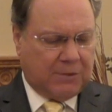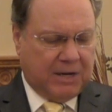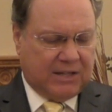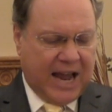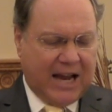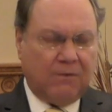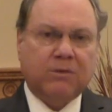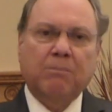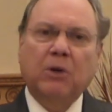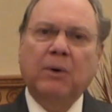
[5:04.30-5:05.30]
been taken
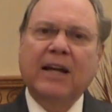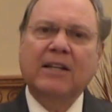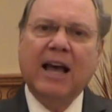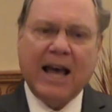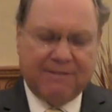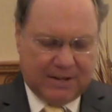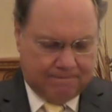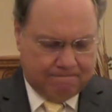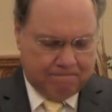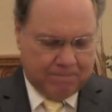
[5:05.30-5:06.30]
from you into heaven,
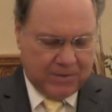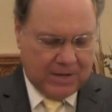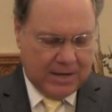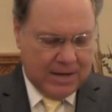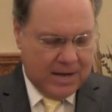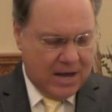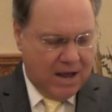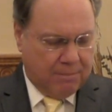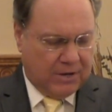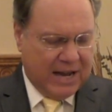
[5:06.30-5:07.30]

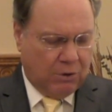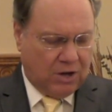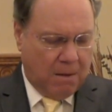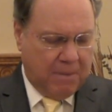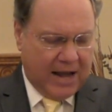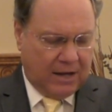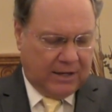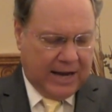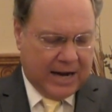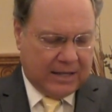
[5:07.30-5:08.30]
but he will come back
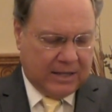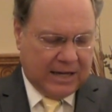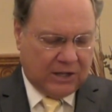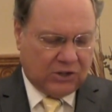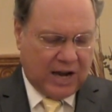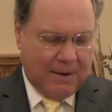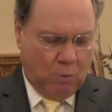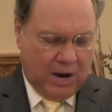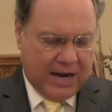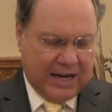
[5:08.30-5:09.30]
again in the same
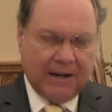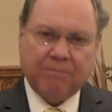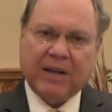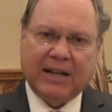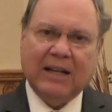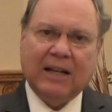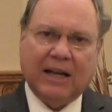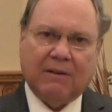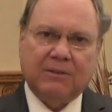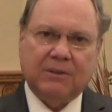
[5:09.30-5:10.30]
way that he
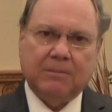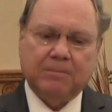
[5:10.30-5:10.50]
left.